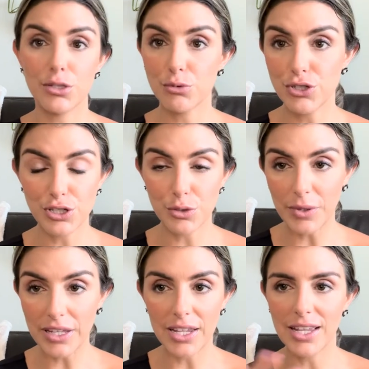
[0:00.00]
which is the
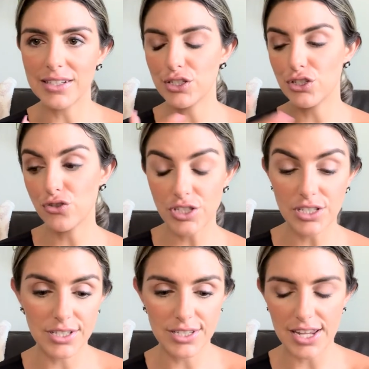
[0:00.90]
weekend and
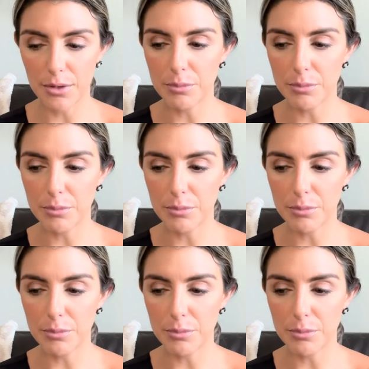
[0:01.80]
usually the day that